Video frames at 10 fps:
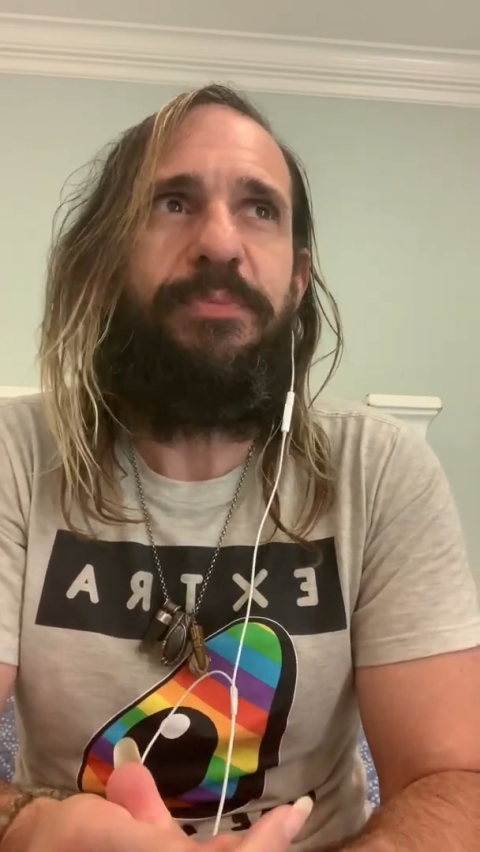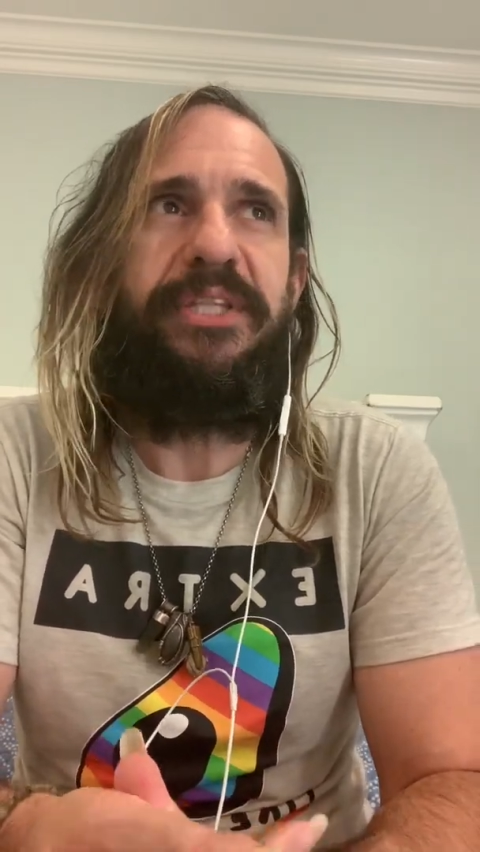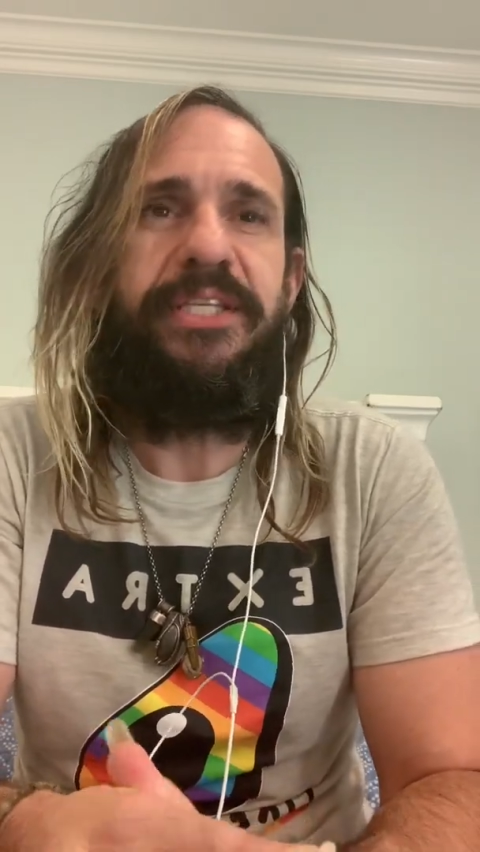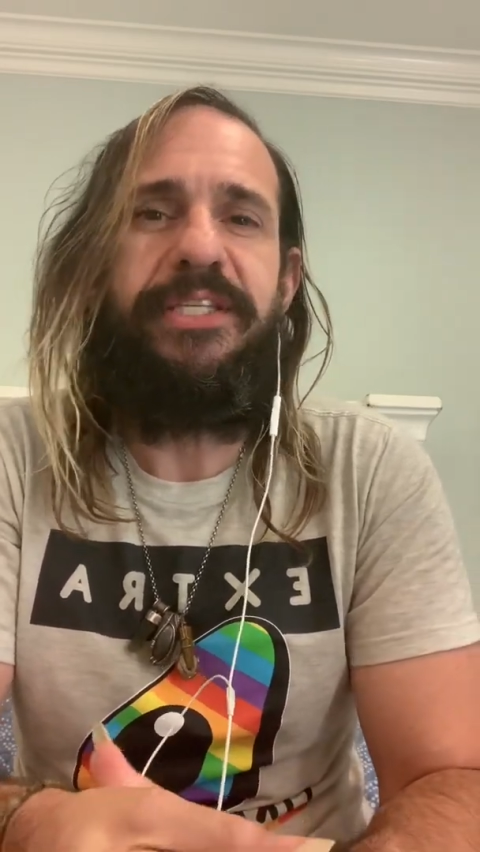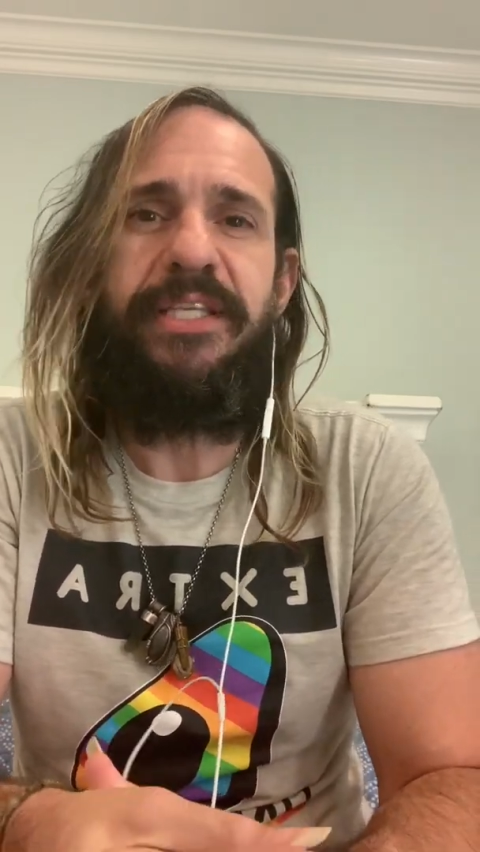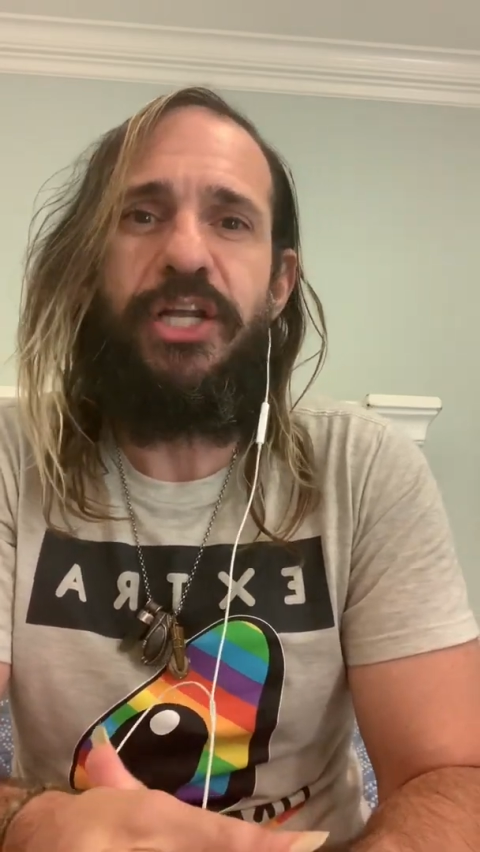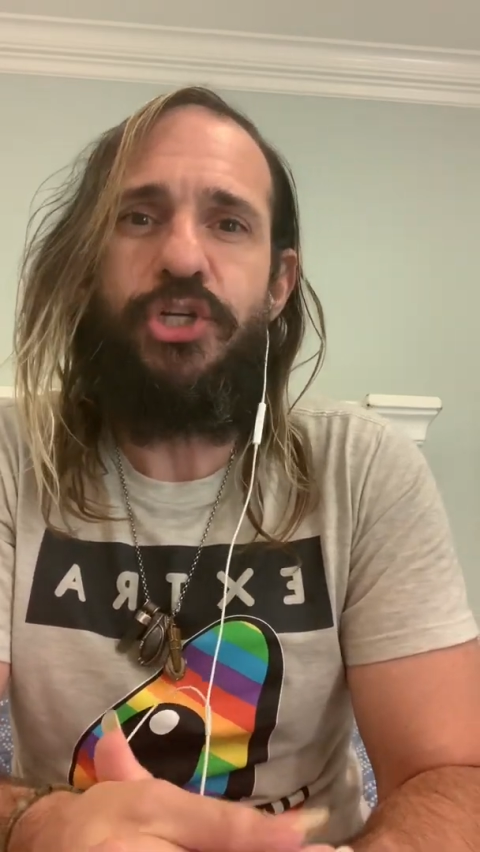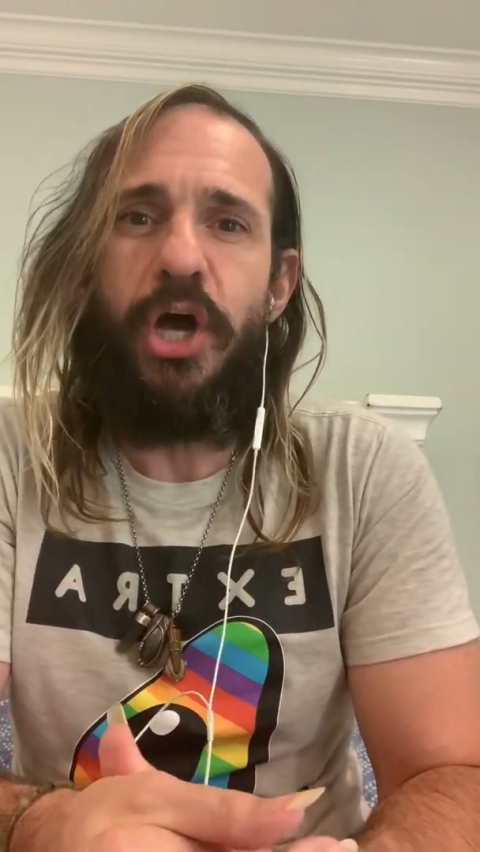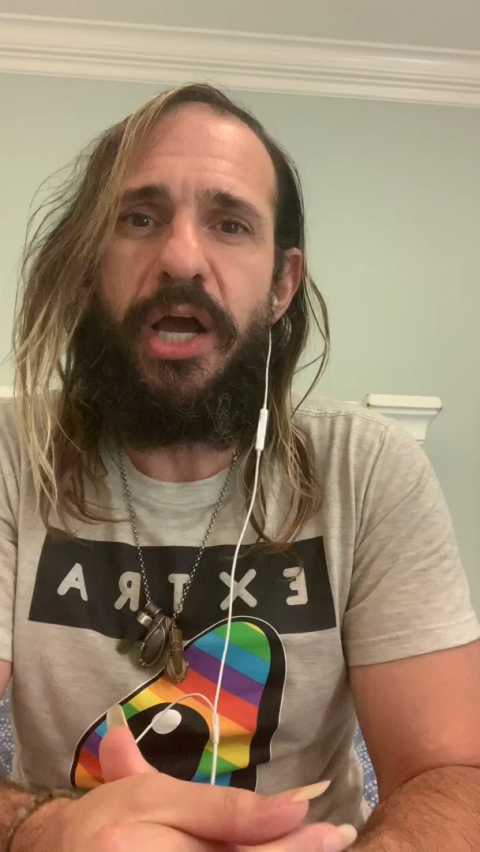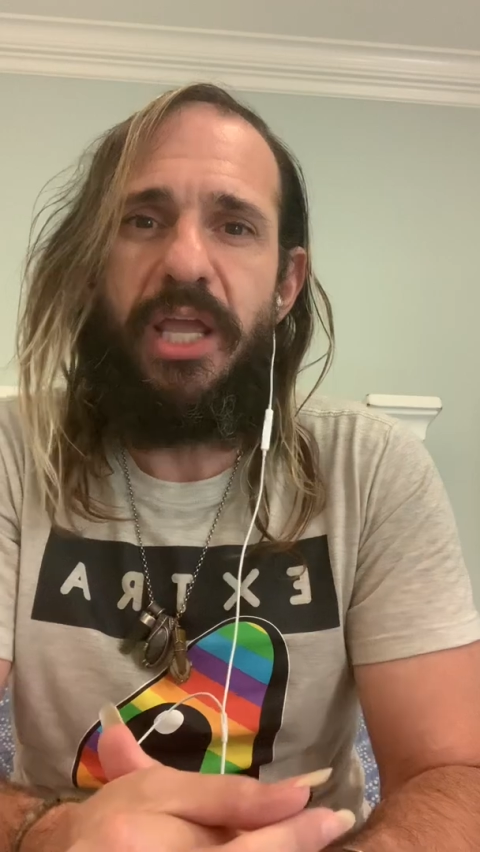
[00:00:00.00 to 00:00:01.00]
but this is not
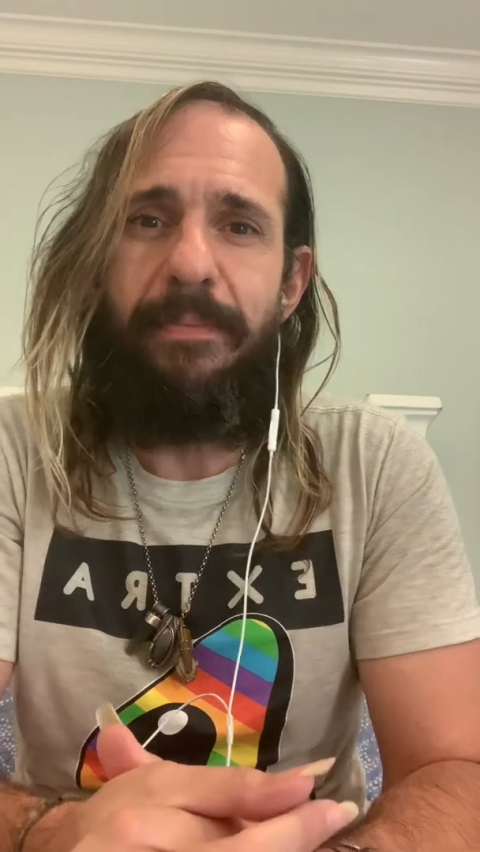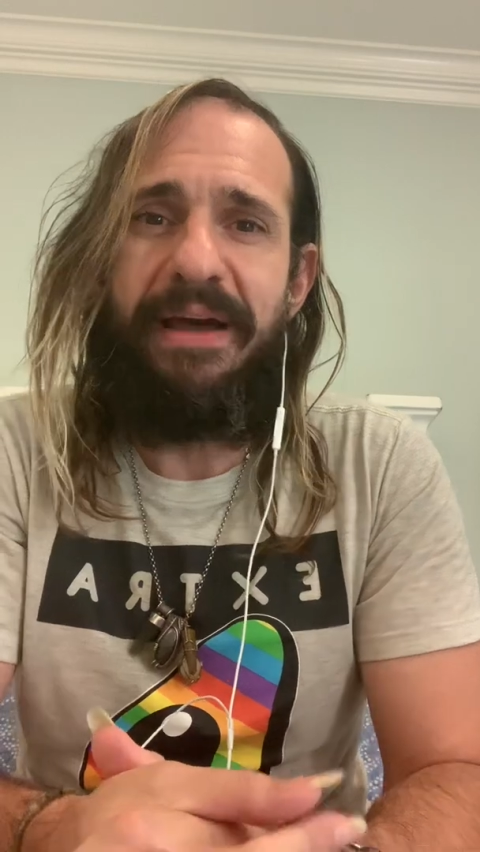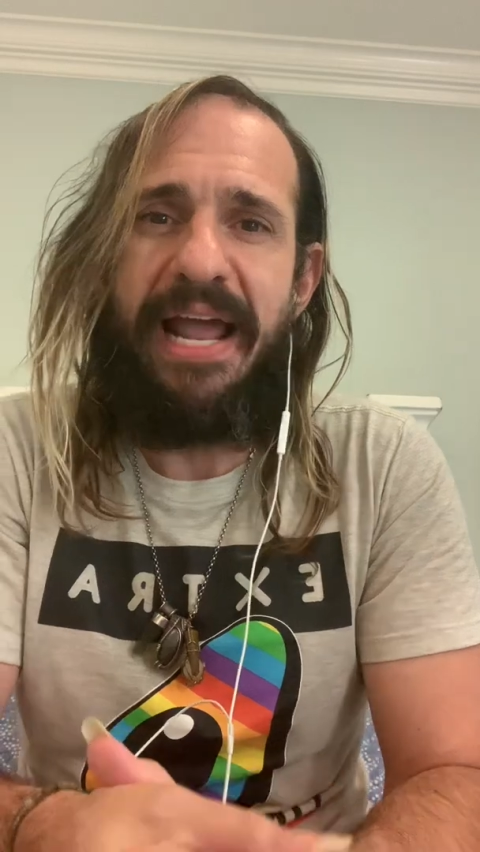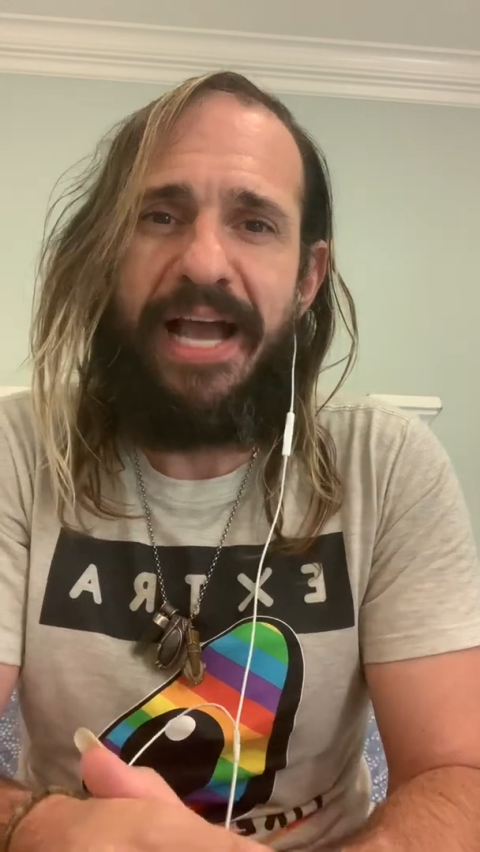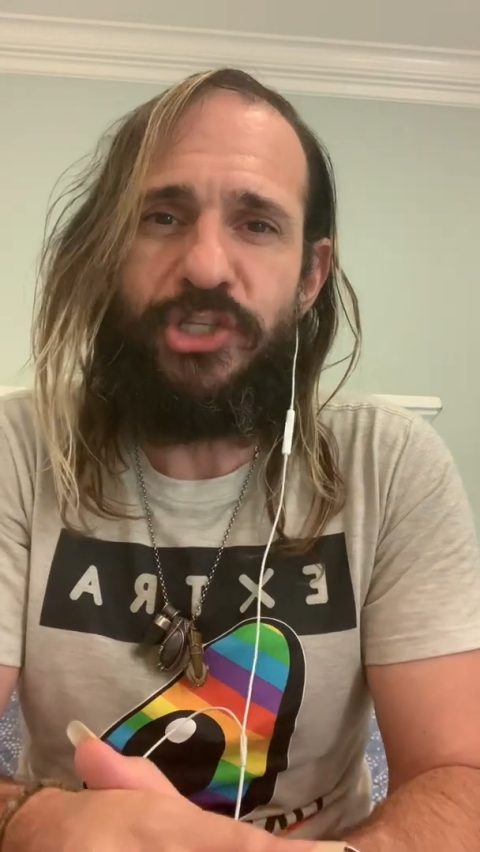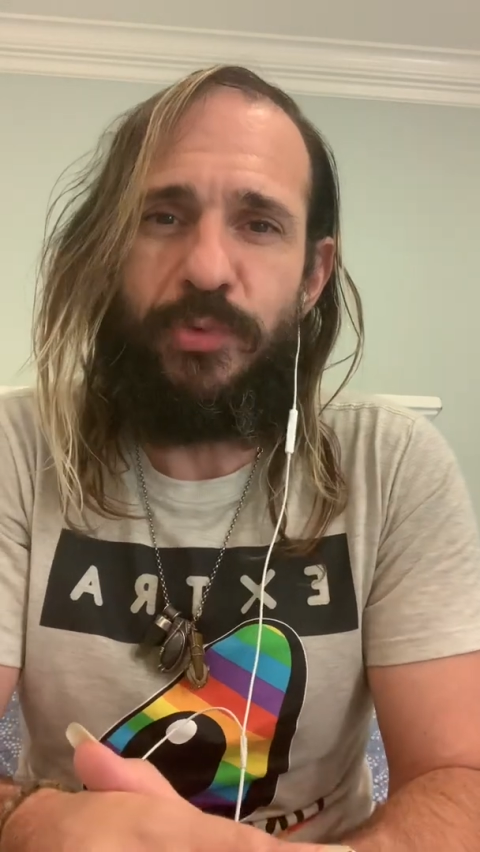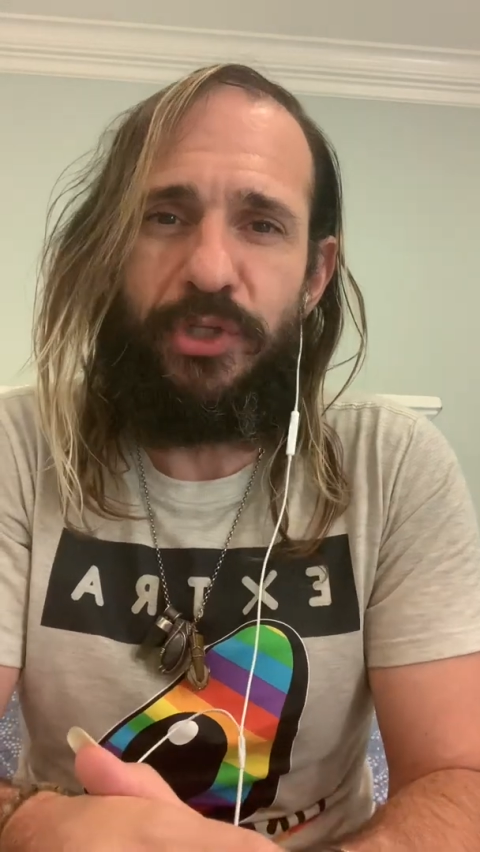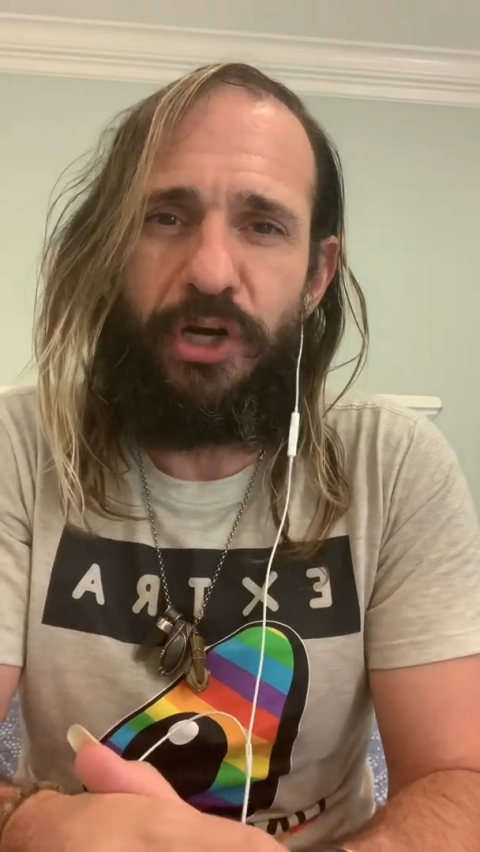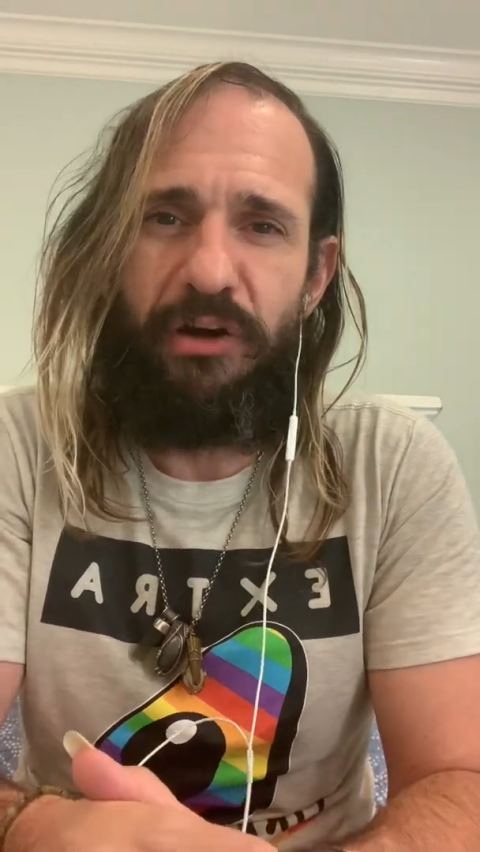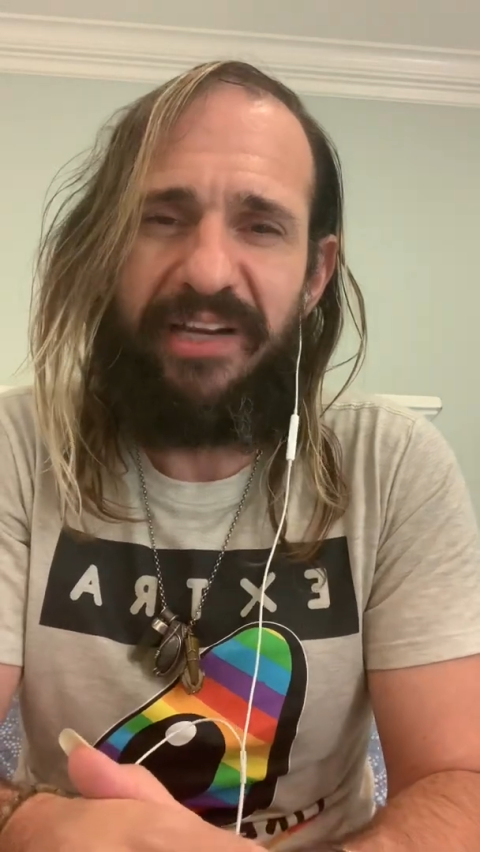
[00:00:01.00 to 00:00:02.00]
talking about actual
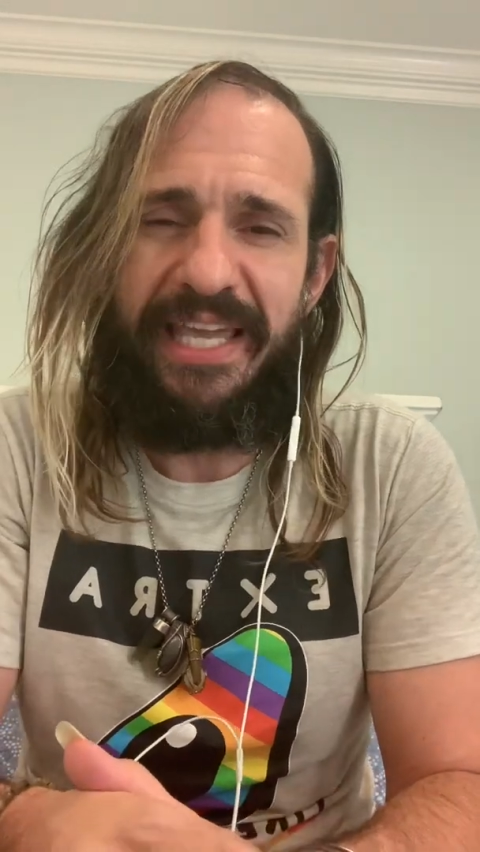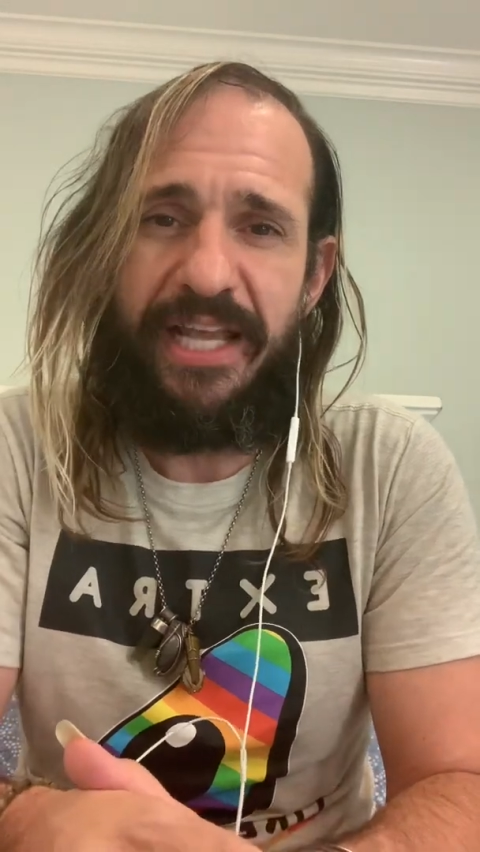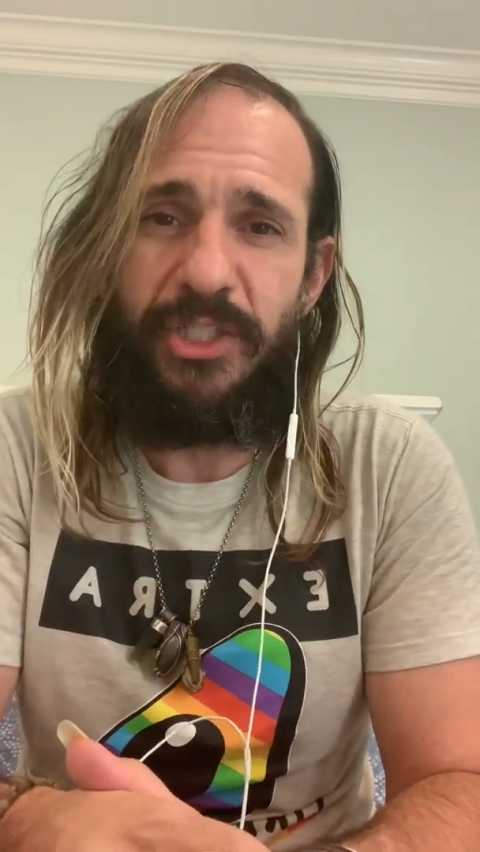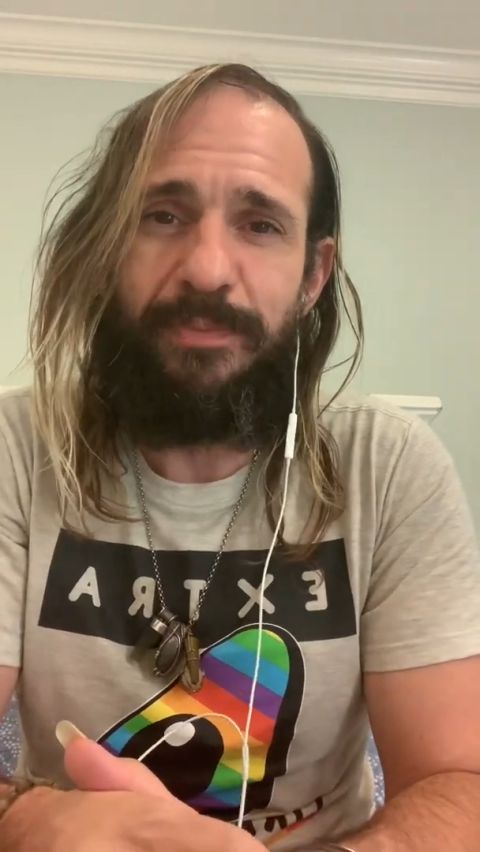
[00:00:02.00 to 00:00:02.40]
hurricanes,